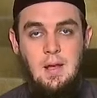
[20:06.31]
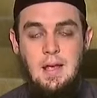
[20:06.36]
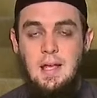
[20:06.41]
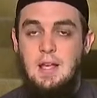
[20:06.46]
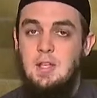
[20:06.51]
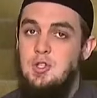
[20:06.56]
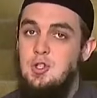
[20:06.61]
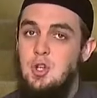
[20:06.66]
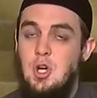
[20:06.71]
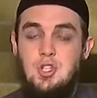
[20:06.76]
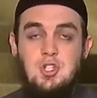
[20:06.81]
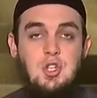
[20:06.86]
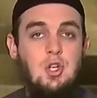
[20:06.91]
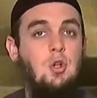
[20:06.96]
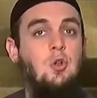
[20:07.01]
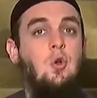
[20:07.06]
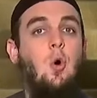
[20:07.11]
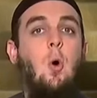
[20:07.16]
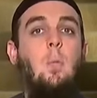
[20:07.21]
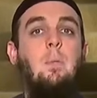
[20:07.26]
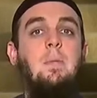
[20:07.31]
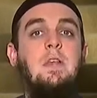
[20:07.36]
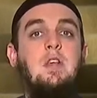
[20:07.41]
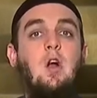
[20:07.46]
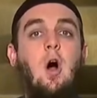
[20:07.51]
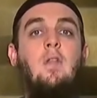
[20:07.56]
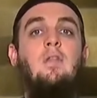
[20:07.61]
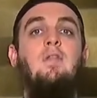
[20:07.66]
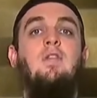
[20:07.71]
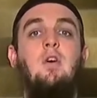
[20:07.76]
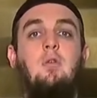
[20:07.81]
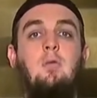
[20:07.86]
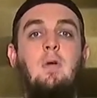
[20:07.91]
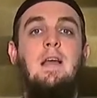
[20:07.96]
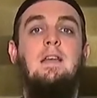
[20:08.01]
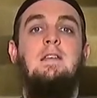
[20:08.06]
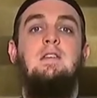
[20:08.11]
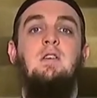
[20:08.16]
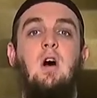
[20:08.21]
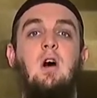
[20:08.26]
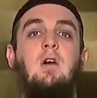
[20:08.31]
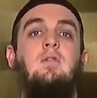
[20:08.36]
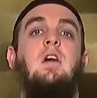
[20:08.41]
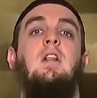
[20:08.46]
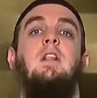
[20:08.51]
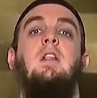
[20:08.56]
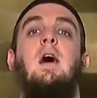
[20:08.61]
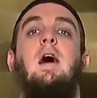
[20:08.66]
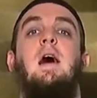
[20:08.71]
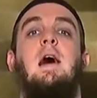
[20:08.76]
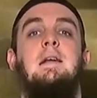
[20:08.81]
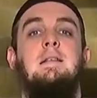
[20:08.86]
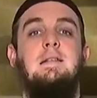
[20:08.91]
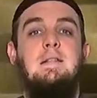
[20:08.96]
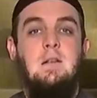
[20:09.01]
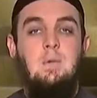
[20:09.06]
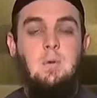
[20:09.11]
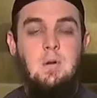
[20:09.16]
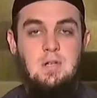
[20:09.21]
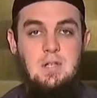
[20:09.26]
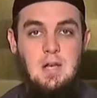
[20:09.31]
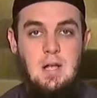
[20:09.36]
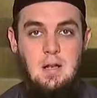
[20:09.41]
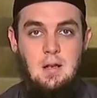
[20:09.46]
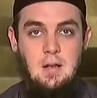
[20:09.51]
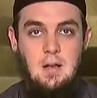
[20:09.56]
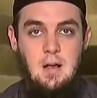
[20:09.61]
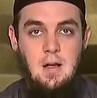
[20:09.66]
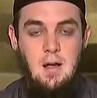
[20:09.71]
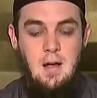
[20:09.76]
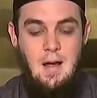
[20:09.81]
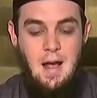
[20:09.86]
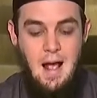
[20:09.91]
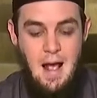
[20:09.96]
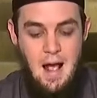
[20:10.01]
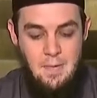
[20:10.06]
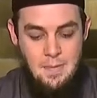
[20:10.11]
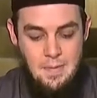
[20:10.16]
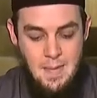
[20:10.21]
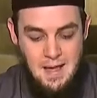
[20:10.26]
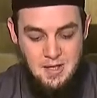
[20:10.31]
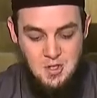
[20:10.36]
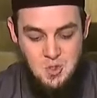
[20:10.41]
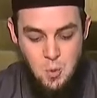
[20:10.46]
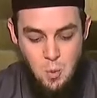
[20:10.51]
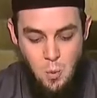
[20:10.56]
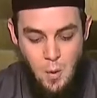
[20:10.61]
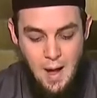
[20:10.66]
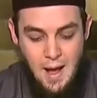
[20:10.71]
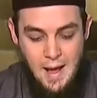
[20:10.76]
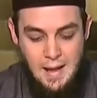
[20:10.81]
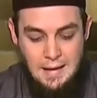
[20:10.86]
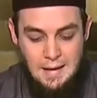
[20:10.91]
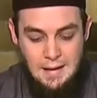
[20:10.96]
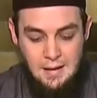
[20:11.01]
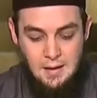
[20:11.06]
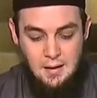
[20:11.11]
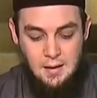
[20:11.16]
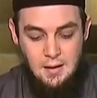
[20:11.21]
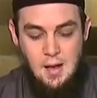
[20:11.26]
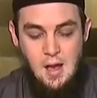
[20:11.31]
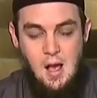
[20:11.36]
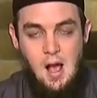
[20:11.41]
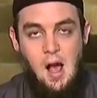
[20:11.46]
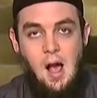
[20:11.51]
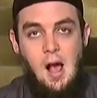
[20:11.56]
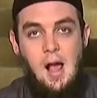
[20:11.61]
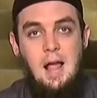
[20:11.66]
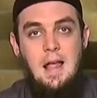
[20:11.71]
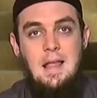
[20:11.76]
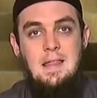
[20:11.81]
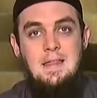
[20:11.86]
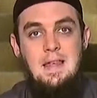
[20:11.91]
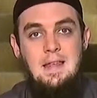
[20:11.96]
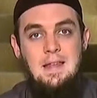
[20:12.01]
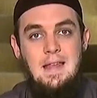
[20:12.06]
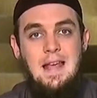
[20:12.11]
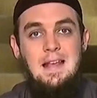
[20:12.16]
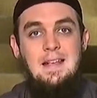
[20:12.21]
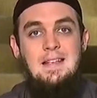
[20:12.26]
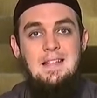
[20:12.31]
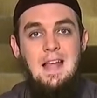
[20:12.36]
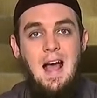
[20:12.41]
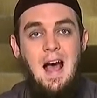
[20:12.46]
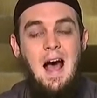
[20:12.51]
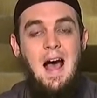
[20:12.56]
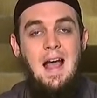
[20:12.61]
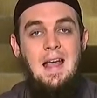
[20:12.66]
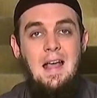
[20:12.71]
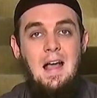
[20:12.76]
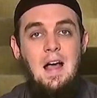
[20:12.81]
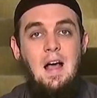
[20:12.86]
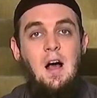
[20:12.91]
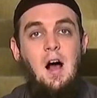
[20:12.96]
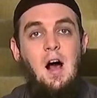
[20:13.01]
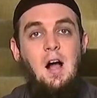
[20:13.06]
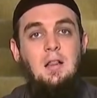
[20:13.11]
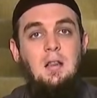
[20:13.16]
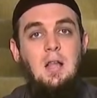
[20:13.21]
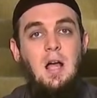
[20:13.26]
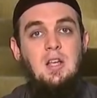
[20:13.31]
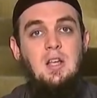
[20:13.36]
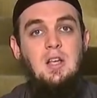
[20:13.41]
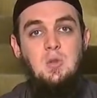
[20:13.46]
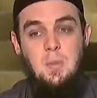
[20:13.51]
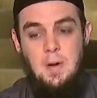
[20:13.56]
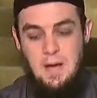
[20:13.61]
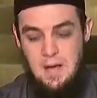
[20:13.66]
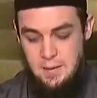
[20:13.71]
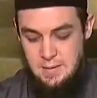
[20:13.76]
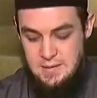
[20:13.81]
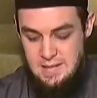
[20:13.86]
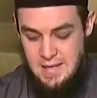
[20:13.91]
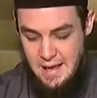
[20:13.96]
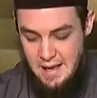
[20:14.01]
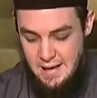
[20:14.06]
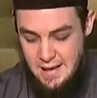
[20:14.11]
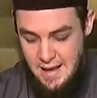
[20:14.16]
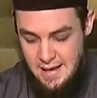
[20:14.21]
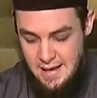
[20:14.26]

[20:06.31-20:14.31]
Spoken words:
It doesn't go beyond the right of Allah azza wa jal. And that's why in the next ayah, Allah subhanahu wa ta'ala